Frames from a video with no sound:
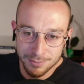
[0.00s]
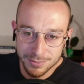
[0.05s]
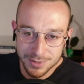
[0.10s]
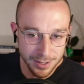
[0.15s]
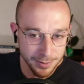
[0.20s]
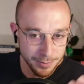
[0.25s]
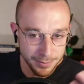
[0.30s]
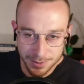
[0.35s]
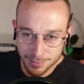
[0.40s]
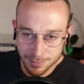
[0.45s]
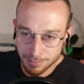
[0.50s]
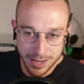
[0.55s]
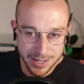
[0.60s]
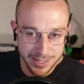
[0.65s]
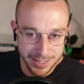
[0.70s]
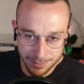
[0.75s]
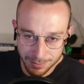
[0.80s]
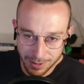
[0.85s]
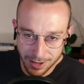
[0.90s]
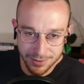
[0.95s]
So some
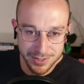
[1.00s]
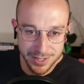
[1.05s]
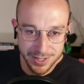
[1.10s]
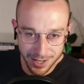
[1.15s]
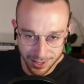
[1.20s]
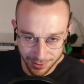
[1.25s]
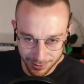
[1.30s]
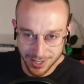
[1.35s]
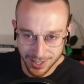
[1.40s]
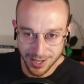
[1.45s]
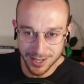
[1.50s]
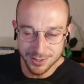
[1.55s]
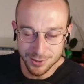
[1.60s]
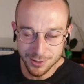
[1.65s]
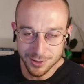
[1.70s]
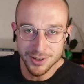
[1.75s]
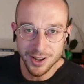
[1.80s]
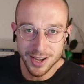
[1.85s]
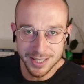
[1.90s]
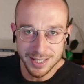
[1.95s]
basic maths there, he's
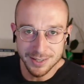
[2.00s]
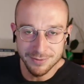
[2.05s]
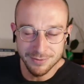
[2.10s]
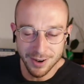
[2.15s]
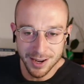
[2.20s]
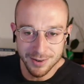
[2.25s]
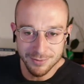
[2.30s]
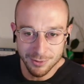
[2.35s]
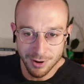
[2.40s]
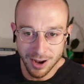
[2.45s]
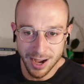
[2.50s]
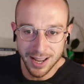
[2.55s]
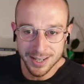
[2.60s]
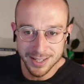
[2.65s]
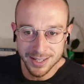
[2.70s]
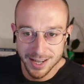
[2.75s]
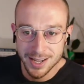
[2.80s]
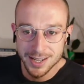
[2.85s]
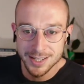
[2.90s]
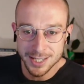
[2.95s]
got 95
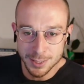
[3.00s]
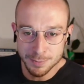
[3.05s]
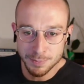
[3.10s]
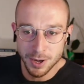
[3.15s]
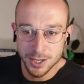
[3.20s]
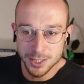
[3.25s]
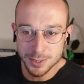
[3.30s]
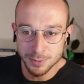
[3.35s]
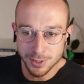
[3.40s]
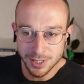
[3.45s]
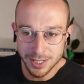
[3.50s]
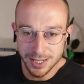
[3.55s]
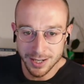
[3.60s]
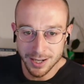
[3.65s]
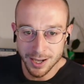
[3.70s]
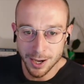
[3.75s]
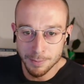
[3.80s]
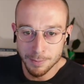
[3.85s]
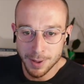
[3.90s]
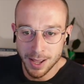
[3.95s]
grand disposable
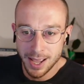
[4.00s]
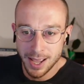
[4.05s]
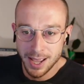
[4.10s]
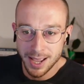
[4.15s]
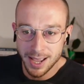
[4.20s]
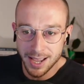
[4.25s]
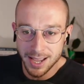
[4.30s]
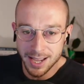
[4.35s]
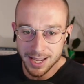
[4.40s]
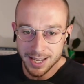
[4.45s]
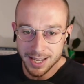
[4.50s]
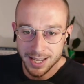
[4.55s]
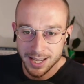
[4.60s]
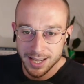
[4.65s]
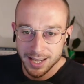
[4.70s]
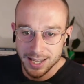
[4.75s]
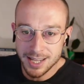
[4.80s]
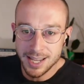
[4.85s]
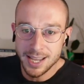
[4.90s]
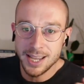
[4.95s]
income a
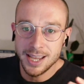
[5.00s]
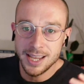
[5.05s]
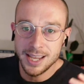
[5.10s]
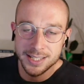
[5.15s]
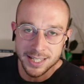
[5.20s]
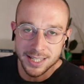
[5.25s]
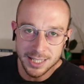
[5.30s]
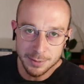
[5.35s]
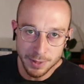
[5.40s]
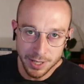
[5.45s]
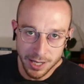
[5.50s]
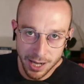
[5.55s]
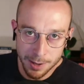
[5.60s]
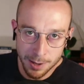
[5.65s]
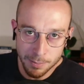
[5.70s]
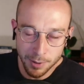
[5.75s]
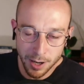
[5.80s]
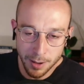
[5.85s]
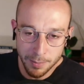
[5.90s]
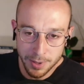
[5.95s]
year since he
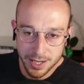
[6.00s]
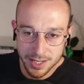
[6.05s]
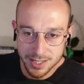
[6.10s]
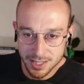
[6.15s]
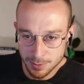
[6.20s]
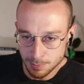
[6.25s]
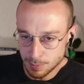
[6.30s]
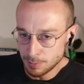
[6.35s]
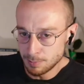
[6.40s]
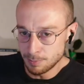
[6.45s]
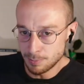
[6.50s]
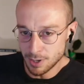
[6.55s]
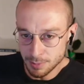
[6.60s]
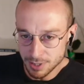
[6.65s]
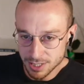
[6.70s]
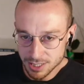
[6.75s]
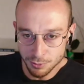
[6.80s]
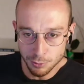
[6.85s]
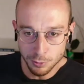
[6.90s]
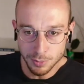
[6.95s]
became Prime Minister. He's been
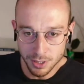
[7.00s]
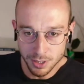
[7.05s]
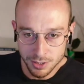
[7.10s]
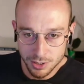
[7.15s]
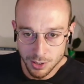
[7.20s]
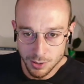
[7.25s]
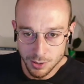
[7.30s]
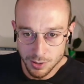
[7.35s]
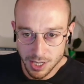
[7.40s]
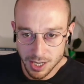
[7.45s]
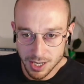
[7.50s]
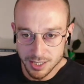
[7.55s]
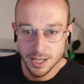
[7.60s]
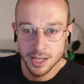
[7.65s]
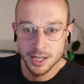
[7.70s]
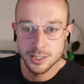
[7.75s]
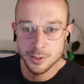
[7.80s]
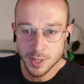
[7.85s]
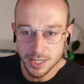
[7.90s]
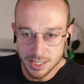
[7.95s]
Prime Minister almost 2 years,
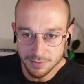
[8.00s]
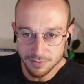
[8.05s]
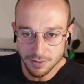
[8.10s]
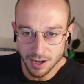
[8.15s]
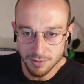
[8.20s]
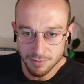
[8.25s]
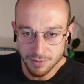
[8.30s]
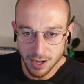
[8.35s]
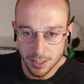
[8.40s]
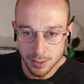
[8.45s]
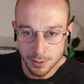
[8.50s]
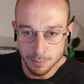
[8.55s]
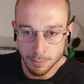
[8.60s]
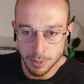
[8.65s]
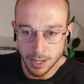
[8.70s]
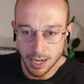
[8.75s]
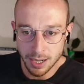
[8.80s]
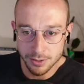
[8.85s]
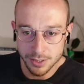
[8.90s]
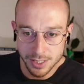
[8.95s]

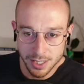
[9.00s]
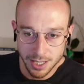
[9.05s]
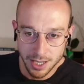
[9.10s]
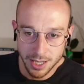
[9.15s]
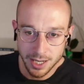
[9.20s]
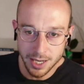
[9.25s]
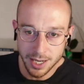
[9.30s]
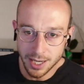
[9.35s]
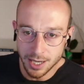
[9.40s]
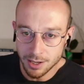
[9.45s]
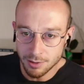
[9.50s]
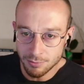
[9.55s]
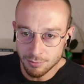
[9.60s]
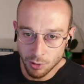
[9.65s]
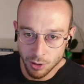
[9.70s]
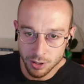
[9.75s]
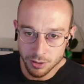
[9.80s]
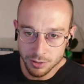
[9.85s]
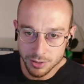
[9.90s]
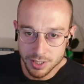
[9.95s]
£25,000 in
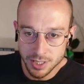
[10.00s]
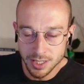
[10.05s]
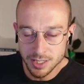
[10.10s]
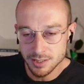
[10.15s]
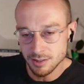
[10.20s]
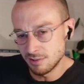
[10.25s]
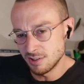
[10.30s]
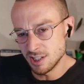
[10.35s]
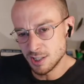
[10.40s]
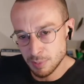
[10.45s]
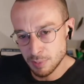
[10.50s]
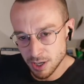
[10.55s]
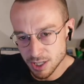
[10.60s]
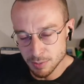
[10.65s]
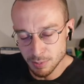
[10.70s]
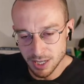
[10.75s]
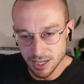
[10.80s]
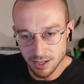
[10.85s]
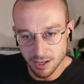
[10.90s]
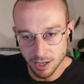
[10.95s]
royalties. So
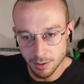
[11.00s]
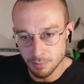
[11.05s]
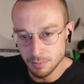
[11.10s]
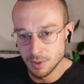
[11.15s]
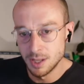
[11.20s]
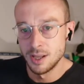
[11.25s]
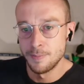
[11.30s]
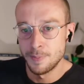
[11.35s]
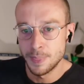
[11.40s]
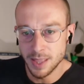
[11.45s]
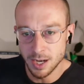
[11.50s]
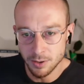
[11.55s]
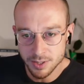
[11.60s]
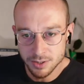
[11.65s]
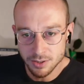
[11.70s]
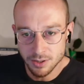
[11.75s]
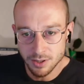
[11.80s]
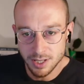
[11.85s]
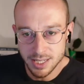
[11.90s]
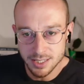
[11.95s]
disposable income,
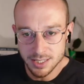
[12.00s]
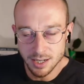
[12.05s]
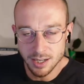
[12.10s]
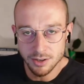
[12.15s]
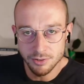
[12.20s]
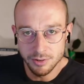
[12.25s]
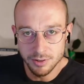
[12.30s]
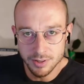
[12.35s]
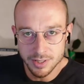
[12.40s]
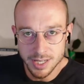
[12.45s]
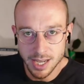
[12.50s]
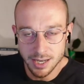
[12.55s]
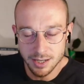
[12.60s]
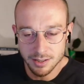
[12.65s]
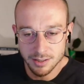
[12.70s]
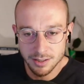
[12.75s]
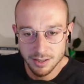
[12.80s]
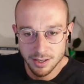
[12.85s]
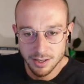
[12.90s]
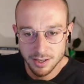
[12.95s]
he's got at least
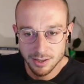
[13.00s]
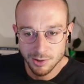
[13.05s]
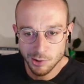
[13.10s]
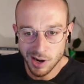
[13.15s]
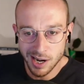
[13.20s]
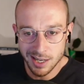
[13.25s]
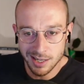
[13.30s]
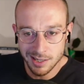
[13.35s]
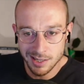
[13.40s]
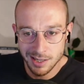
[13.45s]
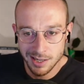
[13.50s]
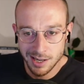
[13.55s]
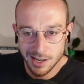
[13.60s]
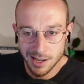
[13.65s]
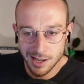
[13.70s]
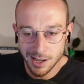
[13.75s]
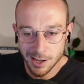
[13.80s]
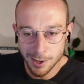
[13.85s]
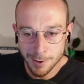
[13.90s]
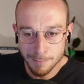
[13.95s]
110 grand
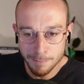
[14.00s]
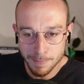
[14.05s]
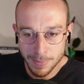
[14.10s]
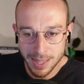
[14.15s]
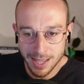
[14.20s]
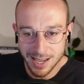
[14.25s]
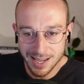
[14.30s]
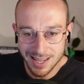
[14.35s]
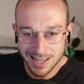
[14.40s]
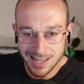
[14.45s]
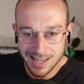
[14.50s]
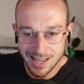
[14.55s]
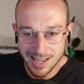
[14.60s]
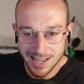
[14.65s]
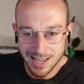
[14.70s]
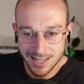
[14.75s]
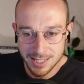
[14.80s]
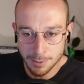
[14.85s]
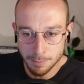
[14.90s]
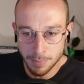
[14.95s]
a
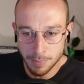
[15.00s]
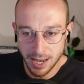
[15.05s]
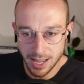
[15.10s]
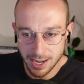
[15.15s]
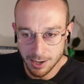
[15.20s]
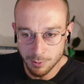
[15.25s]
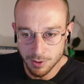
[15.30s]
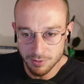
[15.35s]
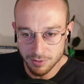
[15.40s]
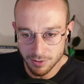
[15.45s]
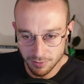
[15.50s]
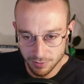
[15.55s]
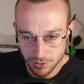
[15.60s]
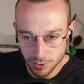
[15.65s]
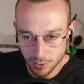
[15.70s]
year to play with,